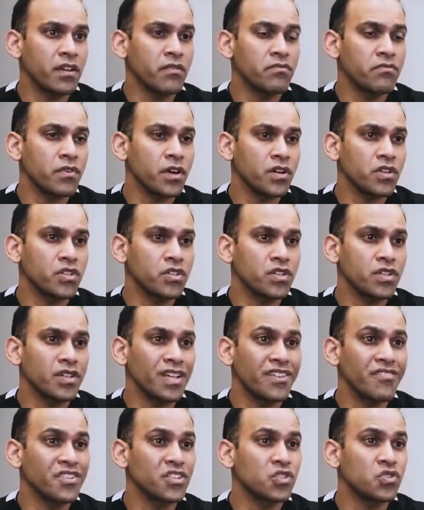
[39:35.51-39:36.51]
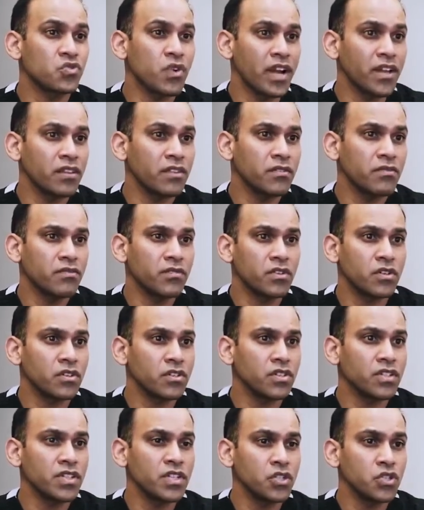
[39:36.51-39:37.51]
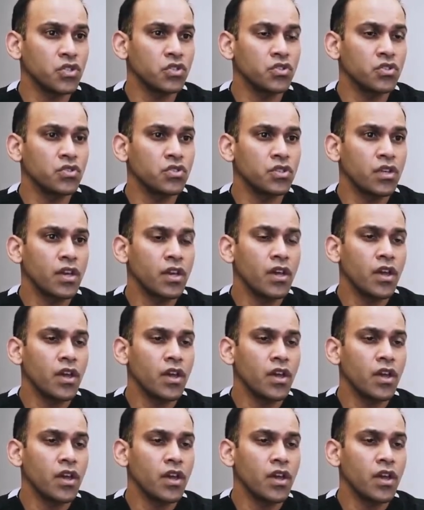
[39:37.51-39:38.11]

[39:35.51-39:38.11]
and function, even strength of certain tissues,